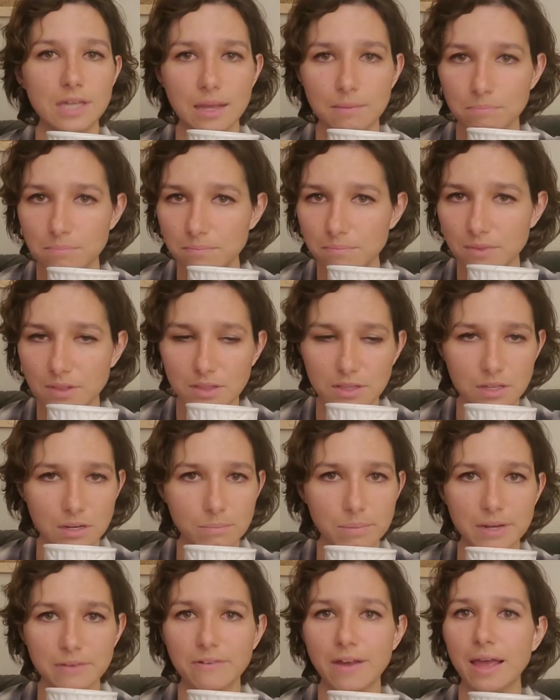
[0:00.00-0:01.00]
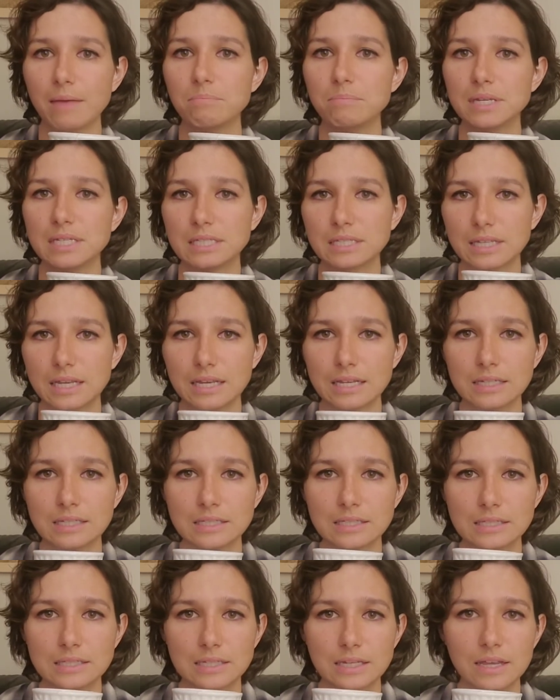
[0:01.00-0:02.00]
a little bit of
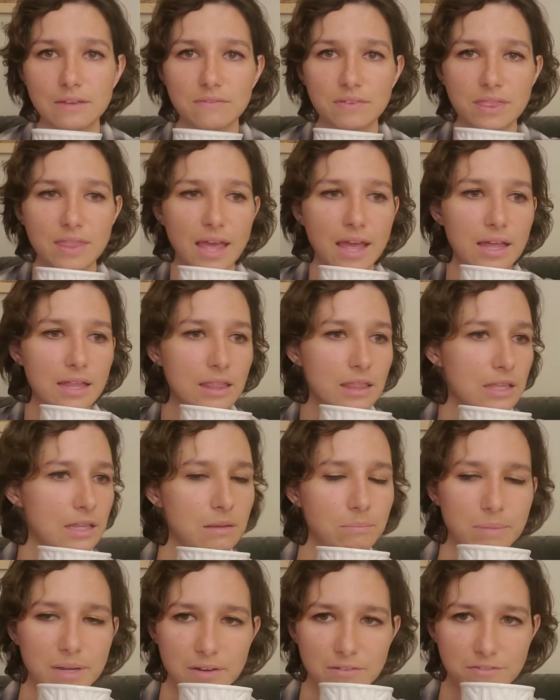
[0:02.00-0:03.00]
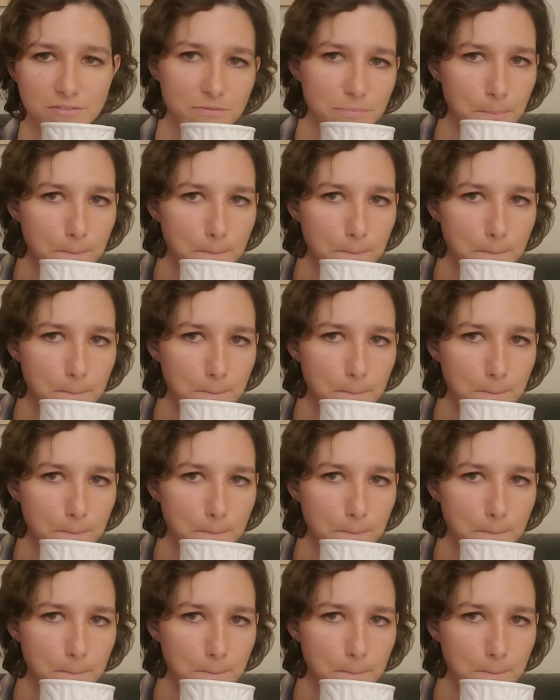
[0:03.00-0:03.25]
hibiscus to give it that little bit of